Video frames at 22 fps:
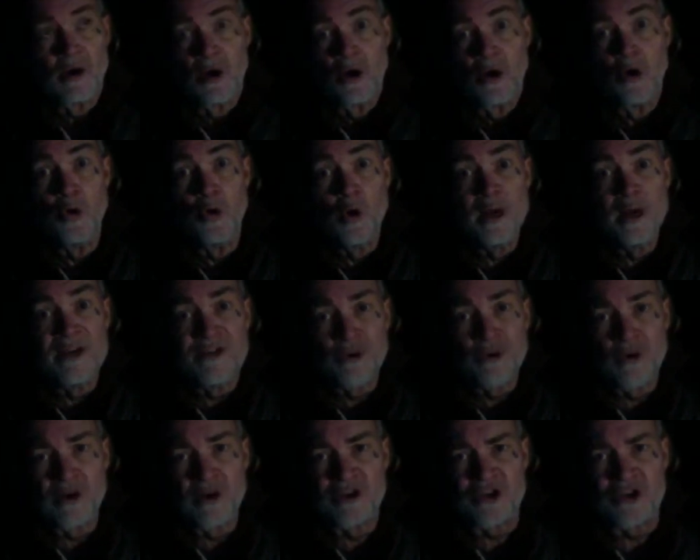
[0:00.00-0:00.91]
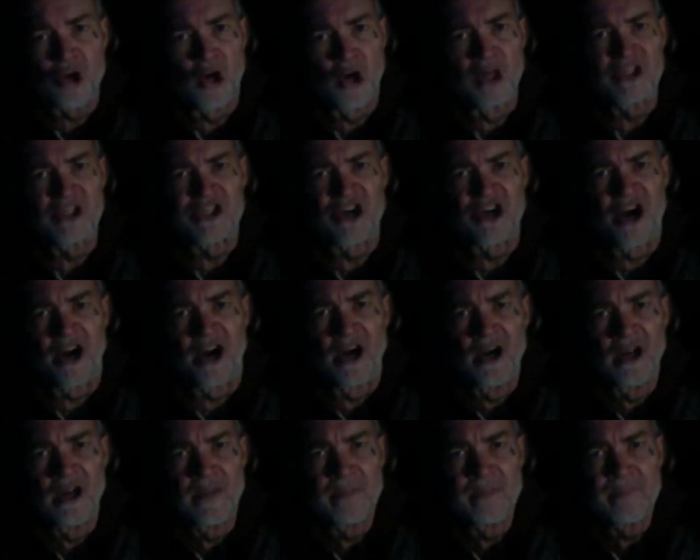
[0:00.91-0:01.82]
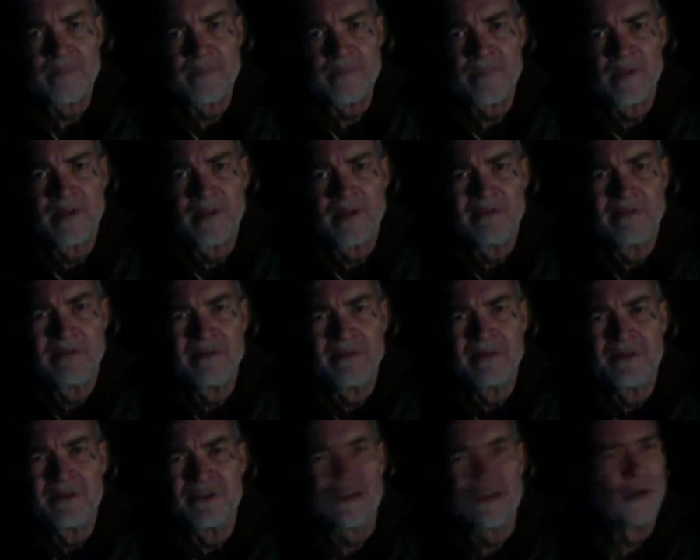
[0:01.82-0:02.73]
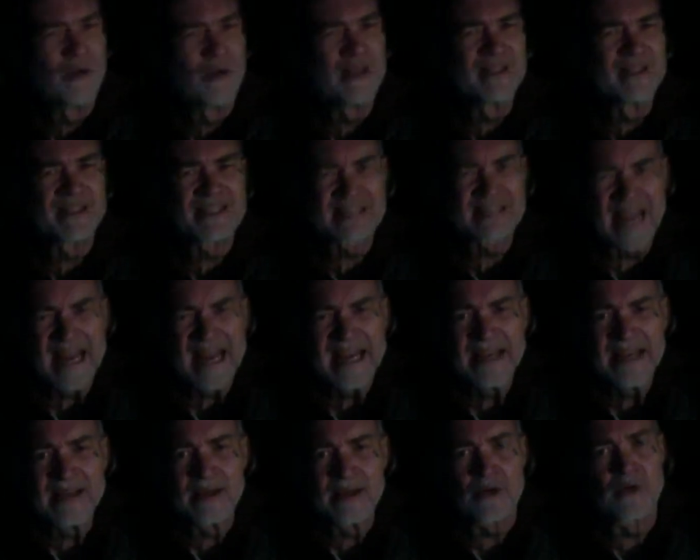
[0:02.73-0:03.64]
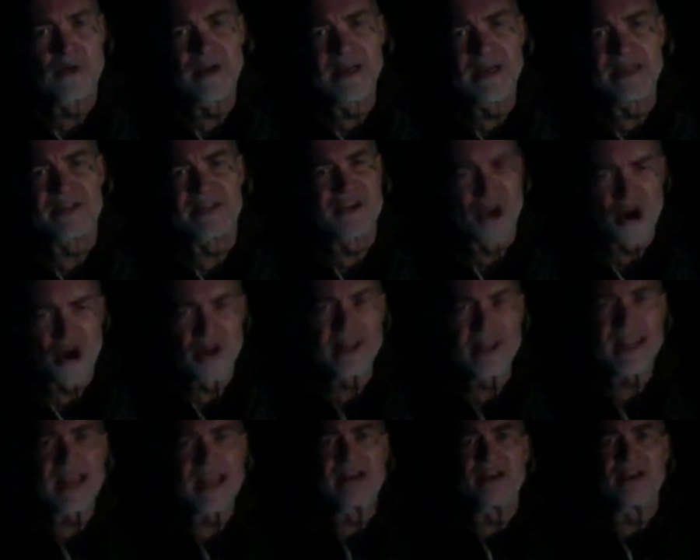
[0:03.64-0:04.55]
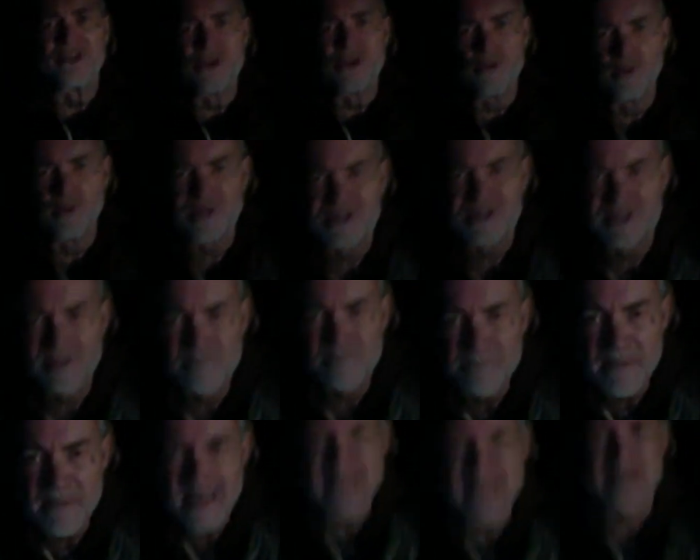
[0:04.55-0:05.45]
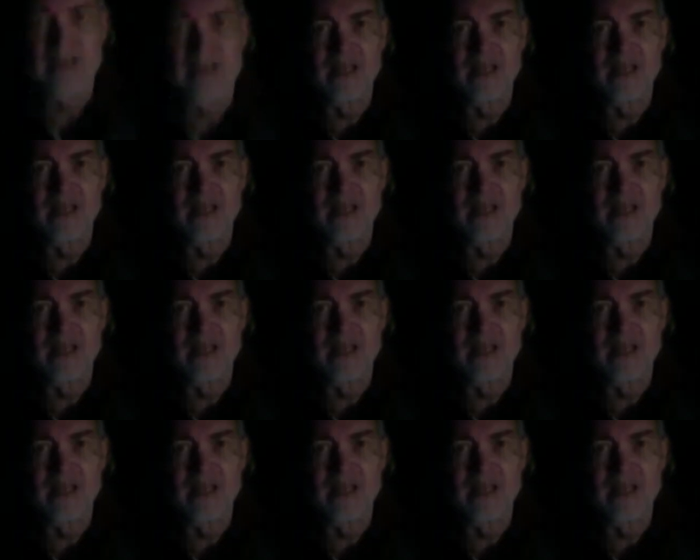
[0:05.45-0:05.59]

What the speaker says: who endured torture to insane degrees, and all he had to do was submit,